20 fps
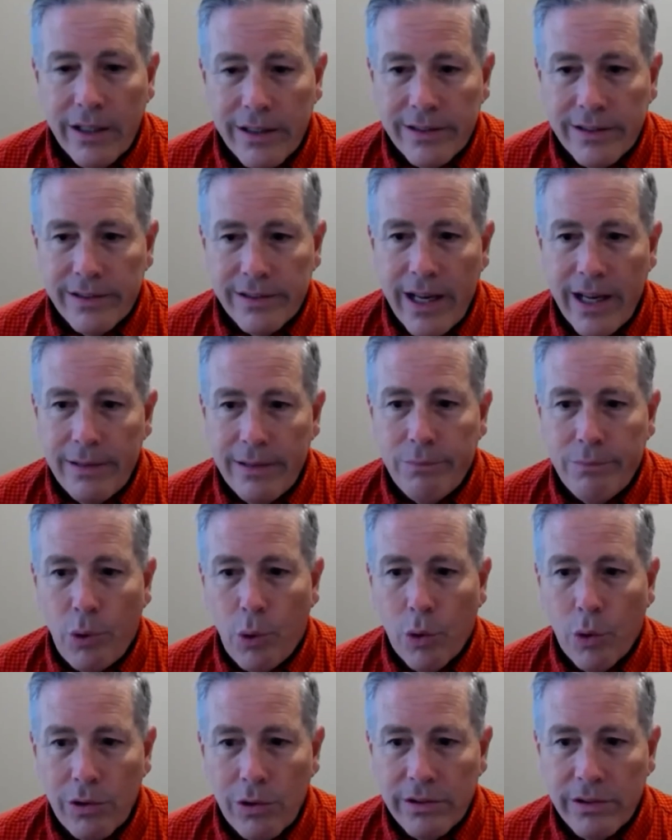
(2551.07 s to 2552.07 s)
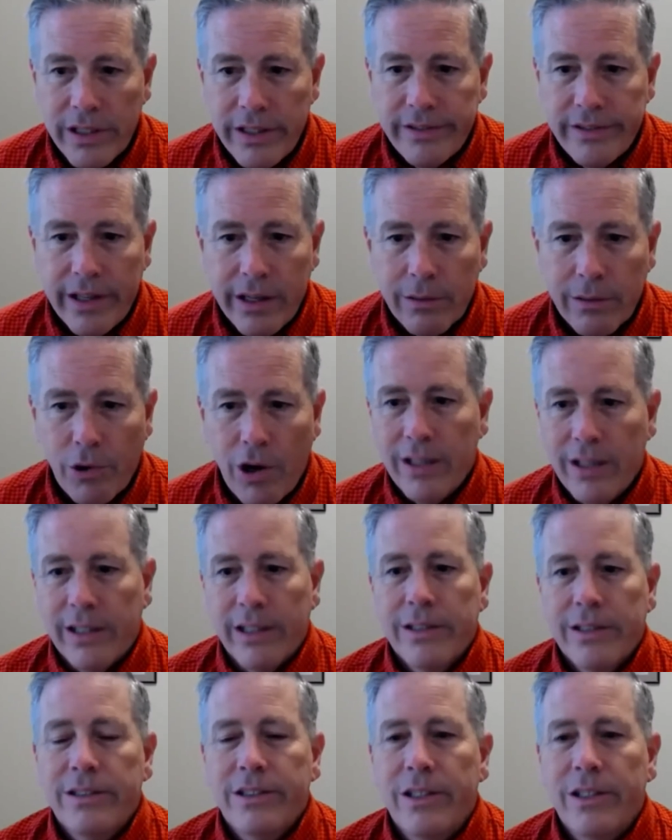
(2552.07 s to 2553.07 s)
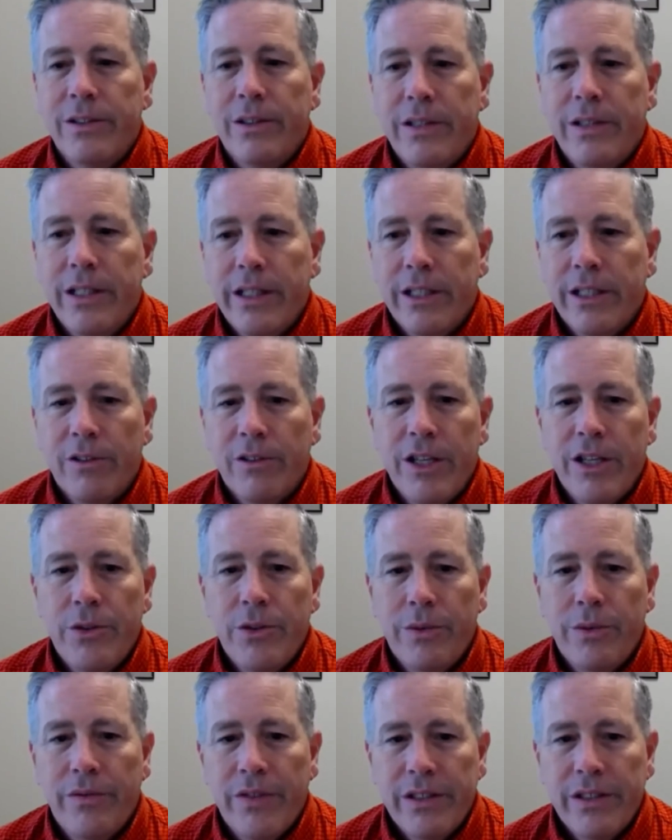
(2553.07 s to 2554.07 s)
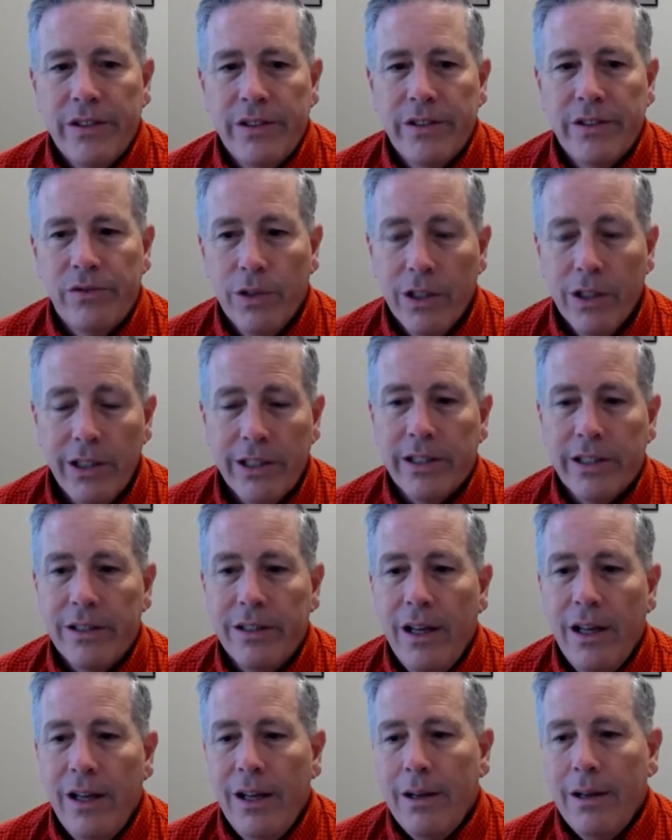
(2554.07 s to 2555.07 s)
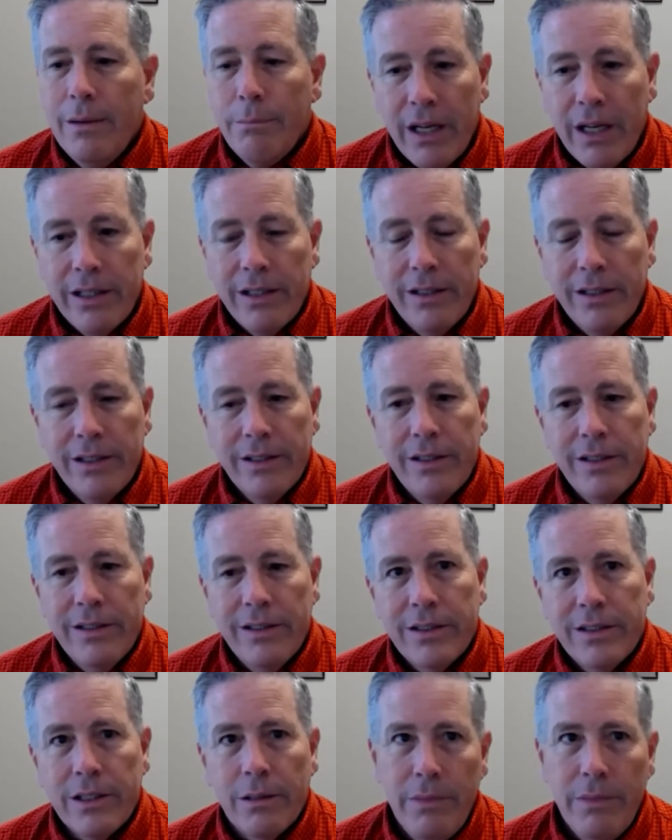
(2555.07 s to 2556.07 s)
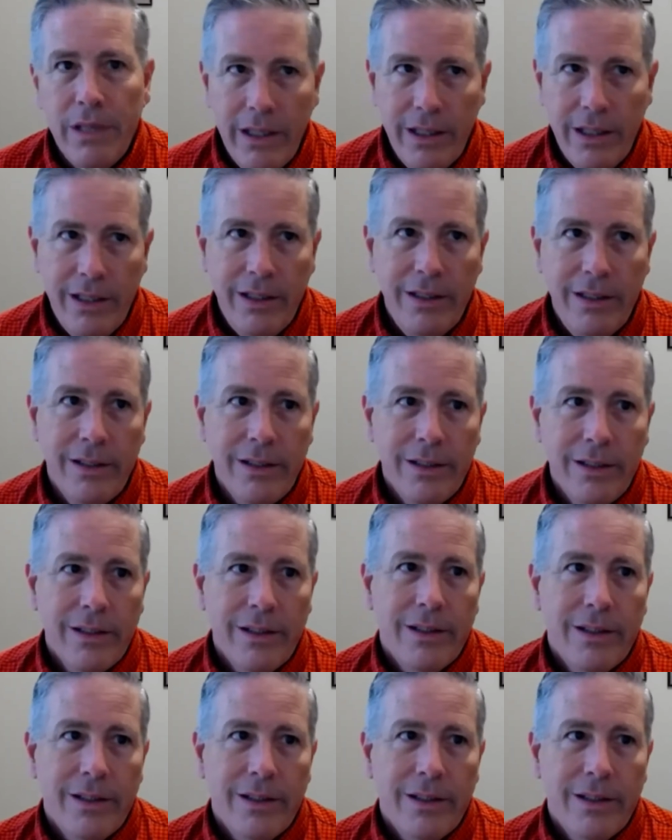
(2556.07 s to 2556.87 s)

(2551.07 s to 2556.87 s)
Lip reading: Because that portal is their product. So the integration with Vista is really good. But to me,